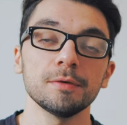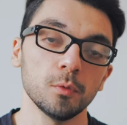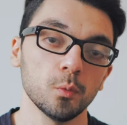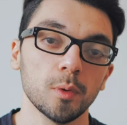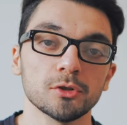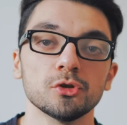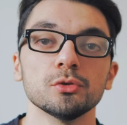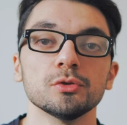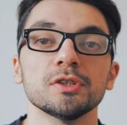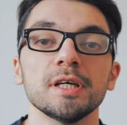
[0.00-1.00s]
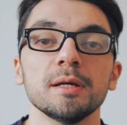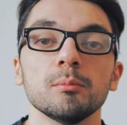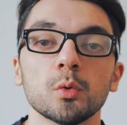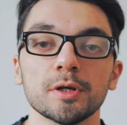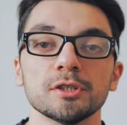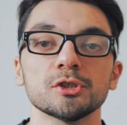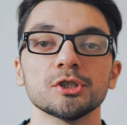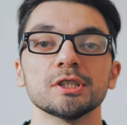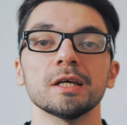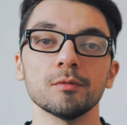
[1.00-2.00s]
If you want to see more
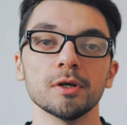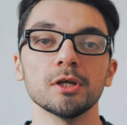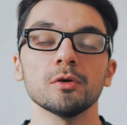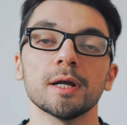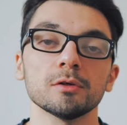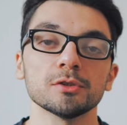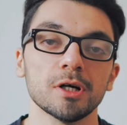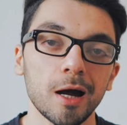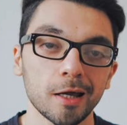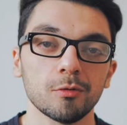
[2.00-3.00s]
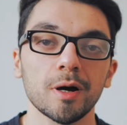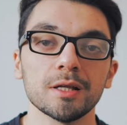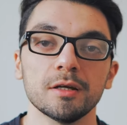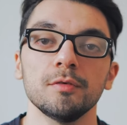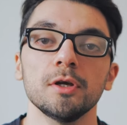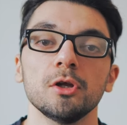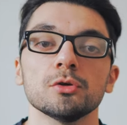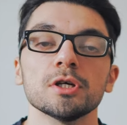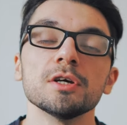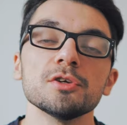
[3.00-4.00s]
interesting video and also high quality
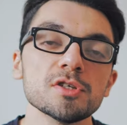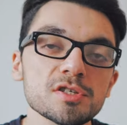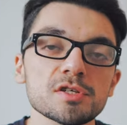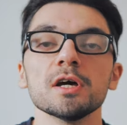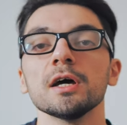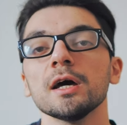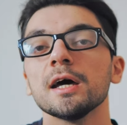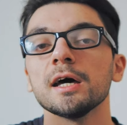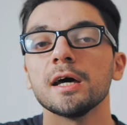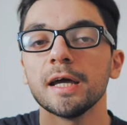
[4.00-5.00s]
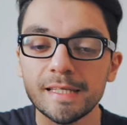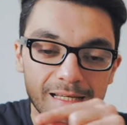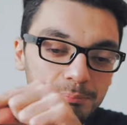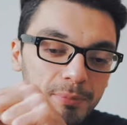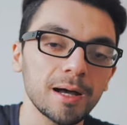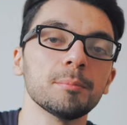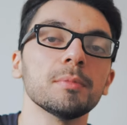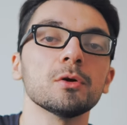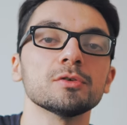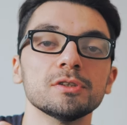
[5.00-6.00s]
videos, just uh, hit that button
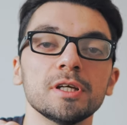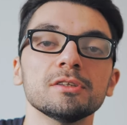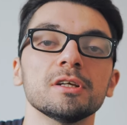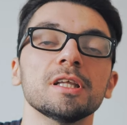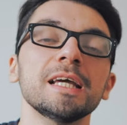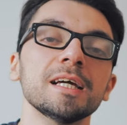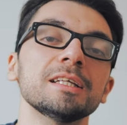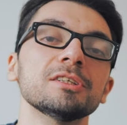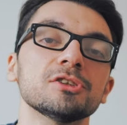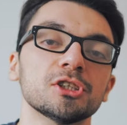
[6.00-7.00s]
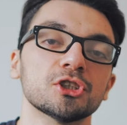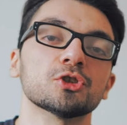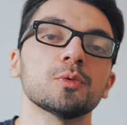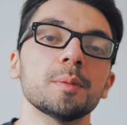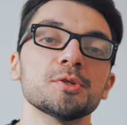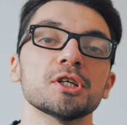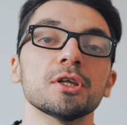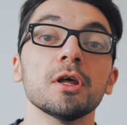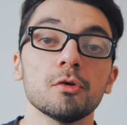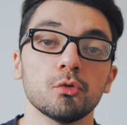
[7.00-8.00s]
below the, in the link in the
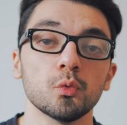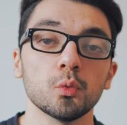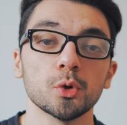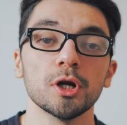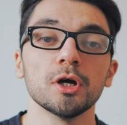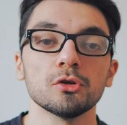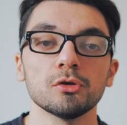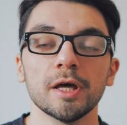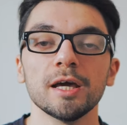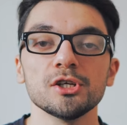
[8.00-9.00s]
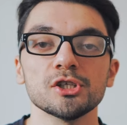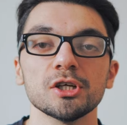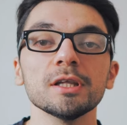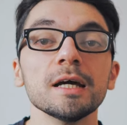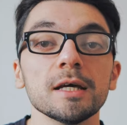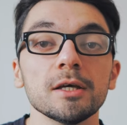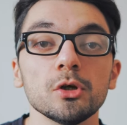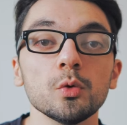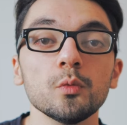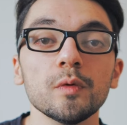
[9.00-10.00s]
description for donation
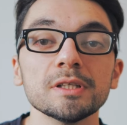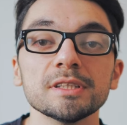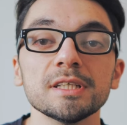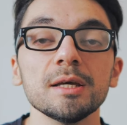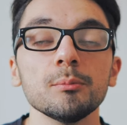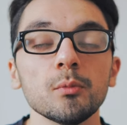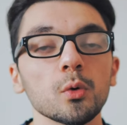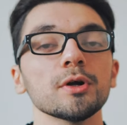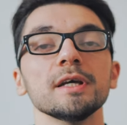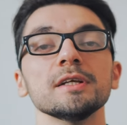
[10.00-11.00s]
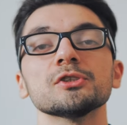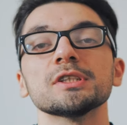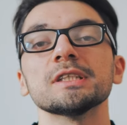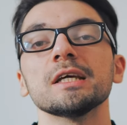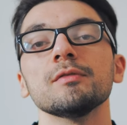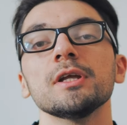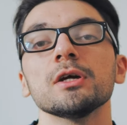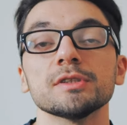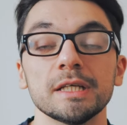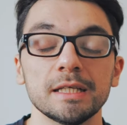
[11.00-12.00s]
you will see more interesting
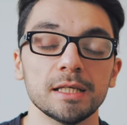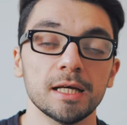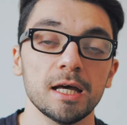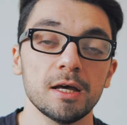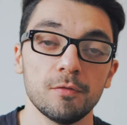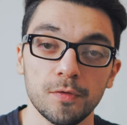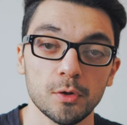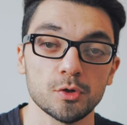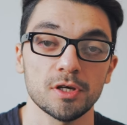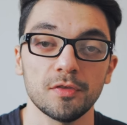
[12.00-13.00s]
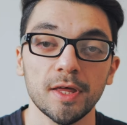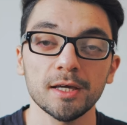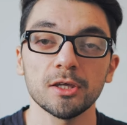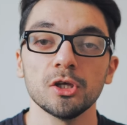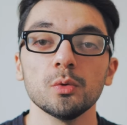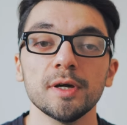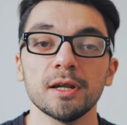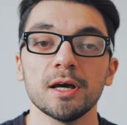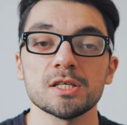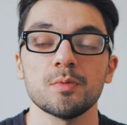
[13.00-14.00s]
videos in the future thank you
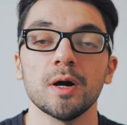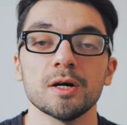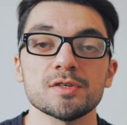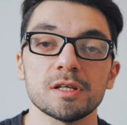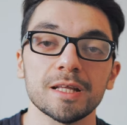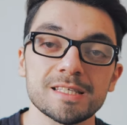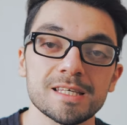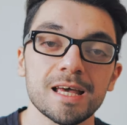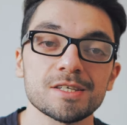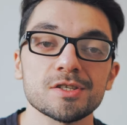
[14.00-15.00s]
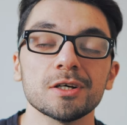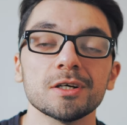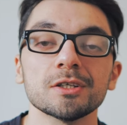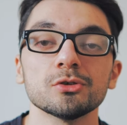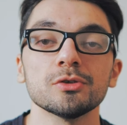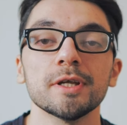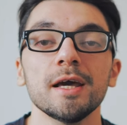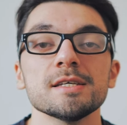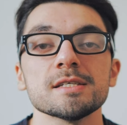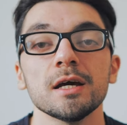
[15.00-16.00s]
in advance let's start
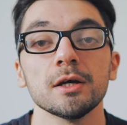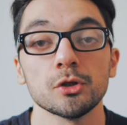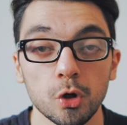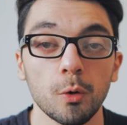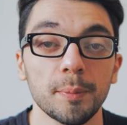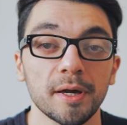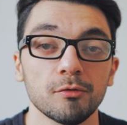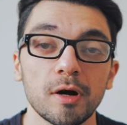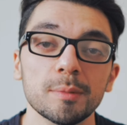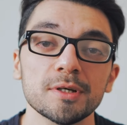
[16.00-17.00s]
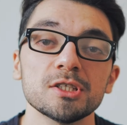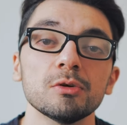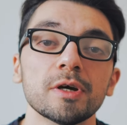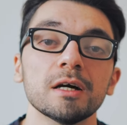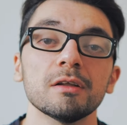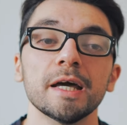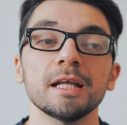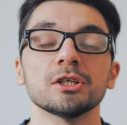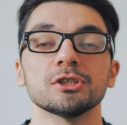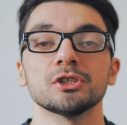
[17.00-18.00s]
today's topic pharmaceutical
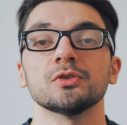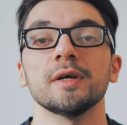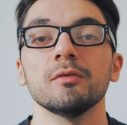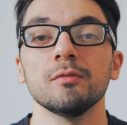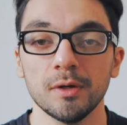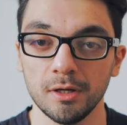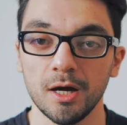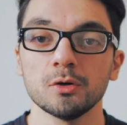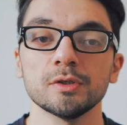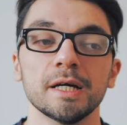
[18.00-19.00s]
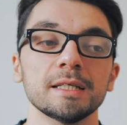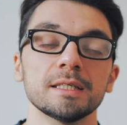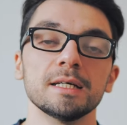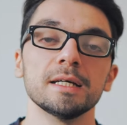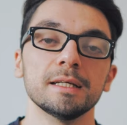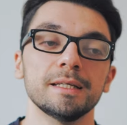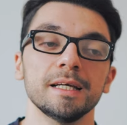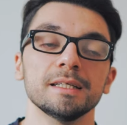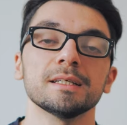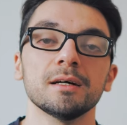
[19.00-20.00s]
industry we know that
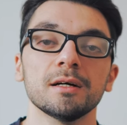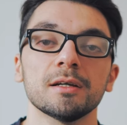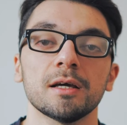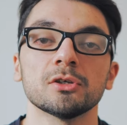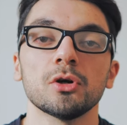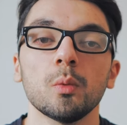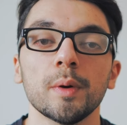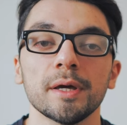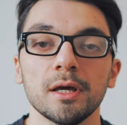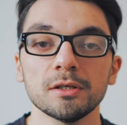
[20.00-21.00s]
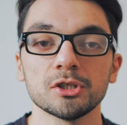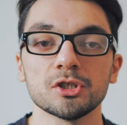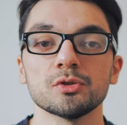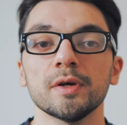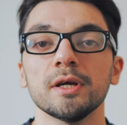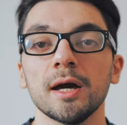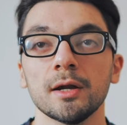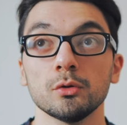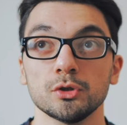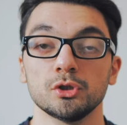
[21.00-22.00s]
these are the growing industry and
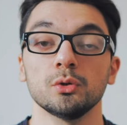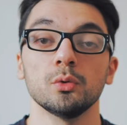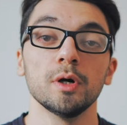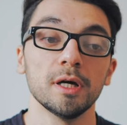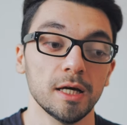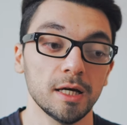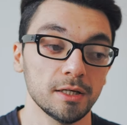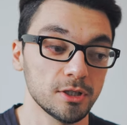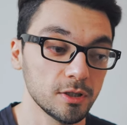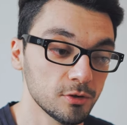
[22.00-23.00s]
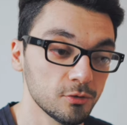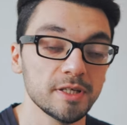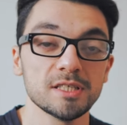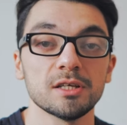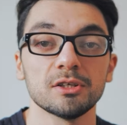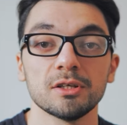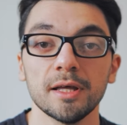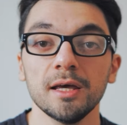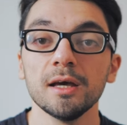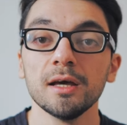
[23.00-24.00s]
also uh, the
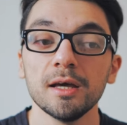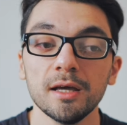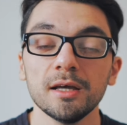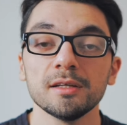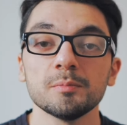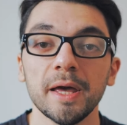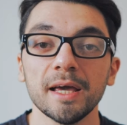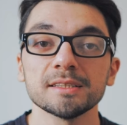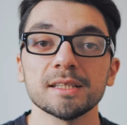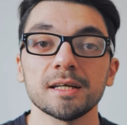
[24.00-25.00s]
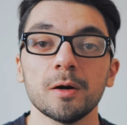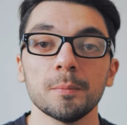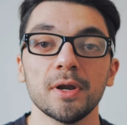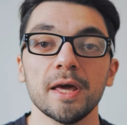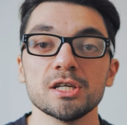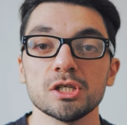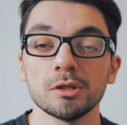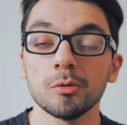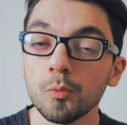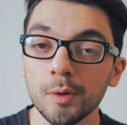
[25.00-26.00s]
recently it makes a
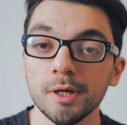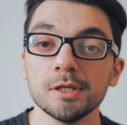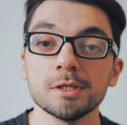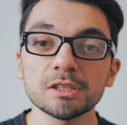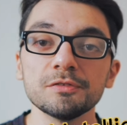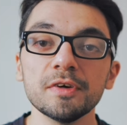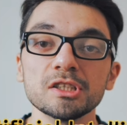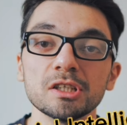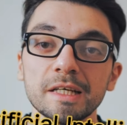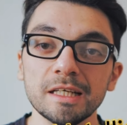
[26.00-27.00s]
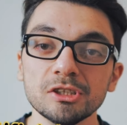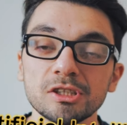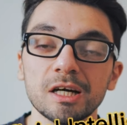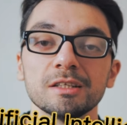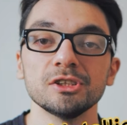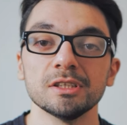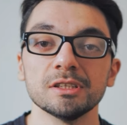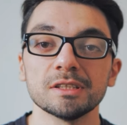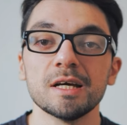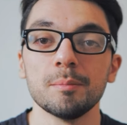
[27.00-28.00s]
combination with artificial
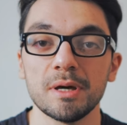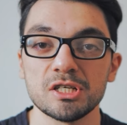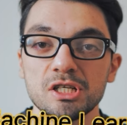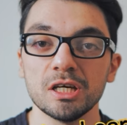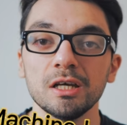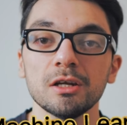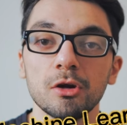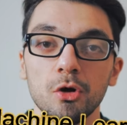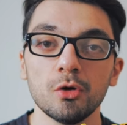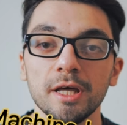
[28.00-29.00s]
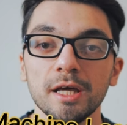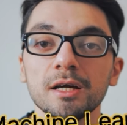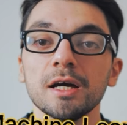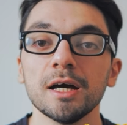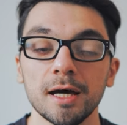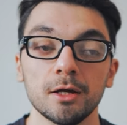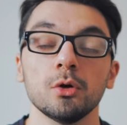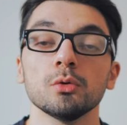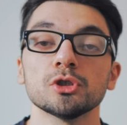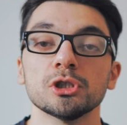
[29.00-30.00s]
intelligence machine learning and
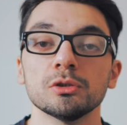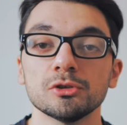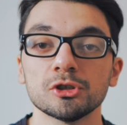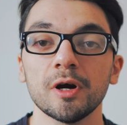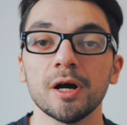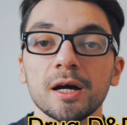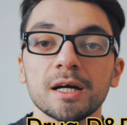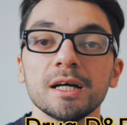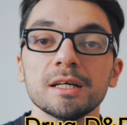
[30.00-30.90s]
also drug